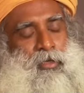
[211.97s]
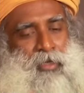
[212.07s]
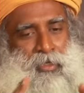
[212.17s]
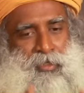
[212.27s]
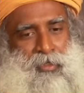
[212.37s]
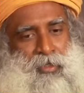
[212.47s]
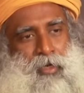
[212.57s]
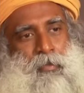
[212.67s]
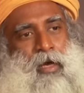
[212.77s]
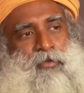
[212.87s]
necessary
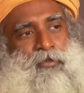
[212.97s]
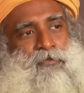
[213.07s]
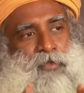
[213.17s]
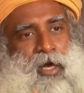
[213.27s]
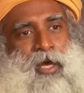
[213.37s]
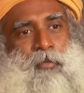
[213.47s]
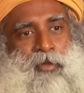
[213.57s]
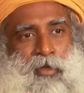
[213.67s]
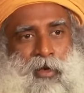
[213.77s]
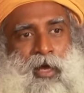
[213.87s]
amount of time
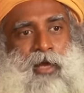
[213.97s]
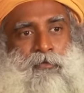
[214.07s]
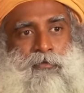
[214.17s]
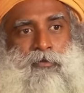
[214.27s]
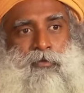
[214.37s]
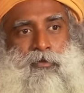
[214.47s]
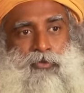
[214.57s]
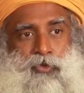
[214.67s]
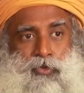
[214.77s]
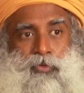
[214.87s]
in their life
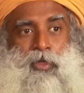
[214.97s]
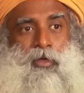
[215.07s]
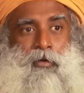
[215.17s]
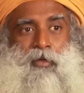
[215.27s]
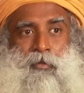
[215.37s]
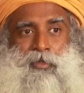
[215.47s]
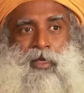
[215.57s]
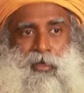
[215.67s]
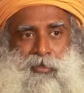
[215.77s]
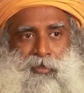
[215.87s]
to truly know
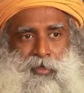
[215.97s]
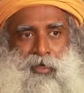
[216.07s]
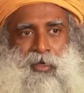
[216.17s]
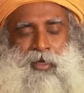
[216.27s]
themselves.